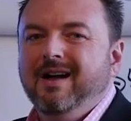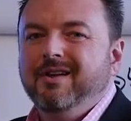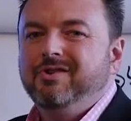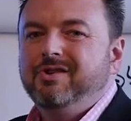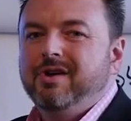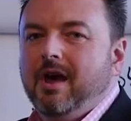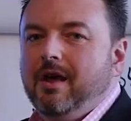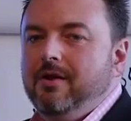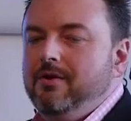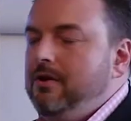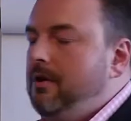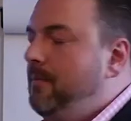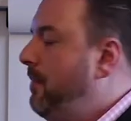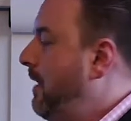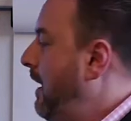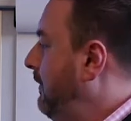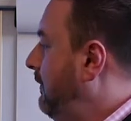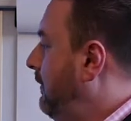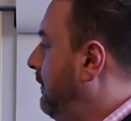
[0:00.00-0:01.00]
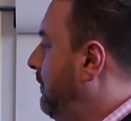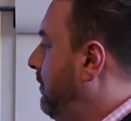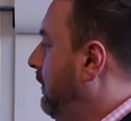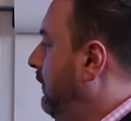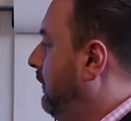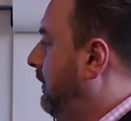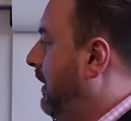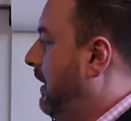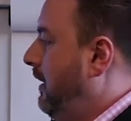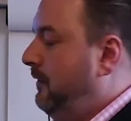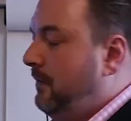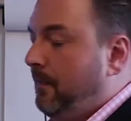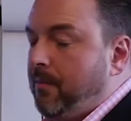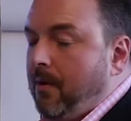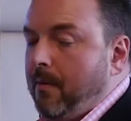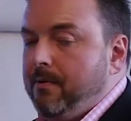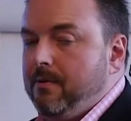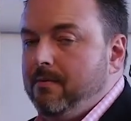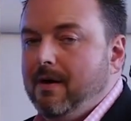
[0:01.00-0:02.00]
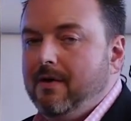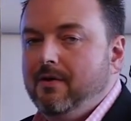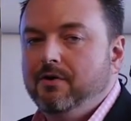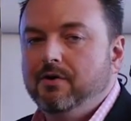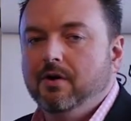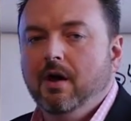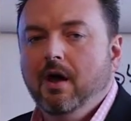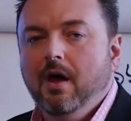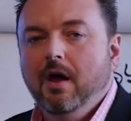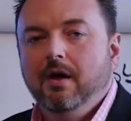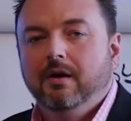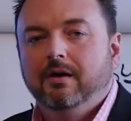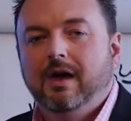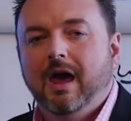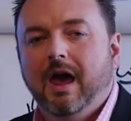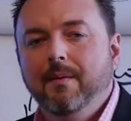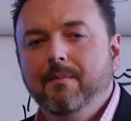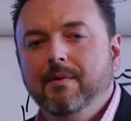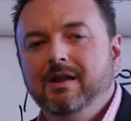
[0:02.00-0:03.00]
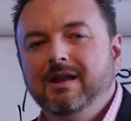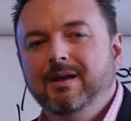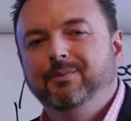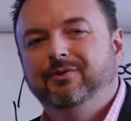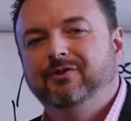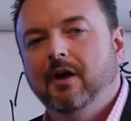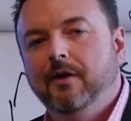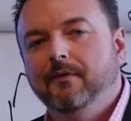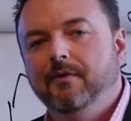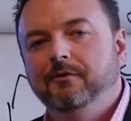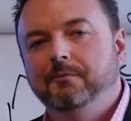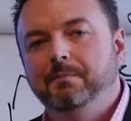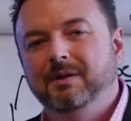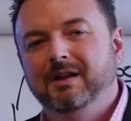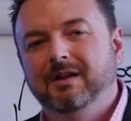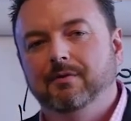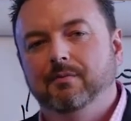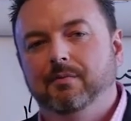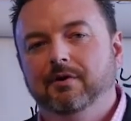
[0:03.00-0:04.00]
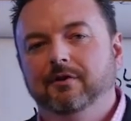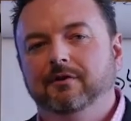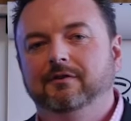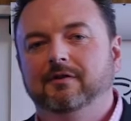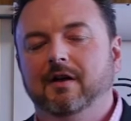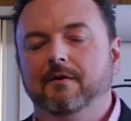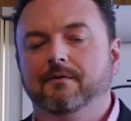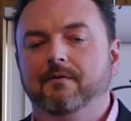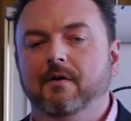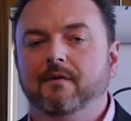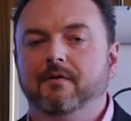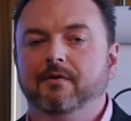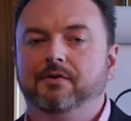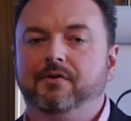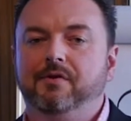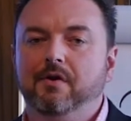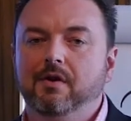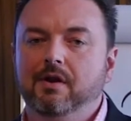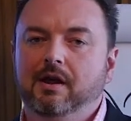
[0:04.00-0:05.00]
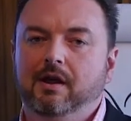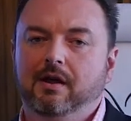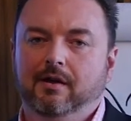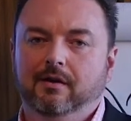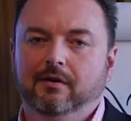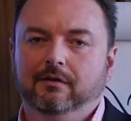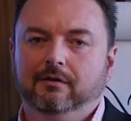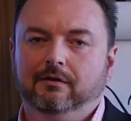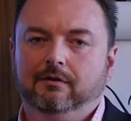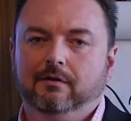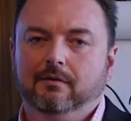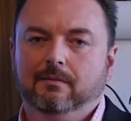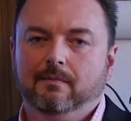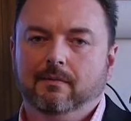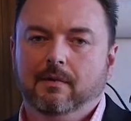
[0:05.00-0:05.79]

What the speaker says: Changing Places Real Estate is a property manager. Cameron himself has been in real estate for over 30 years.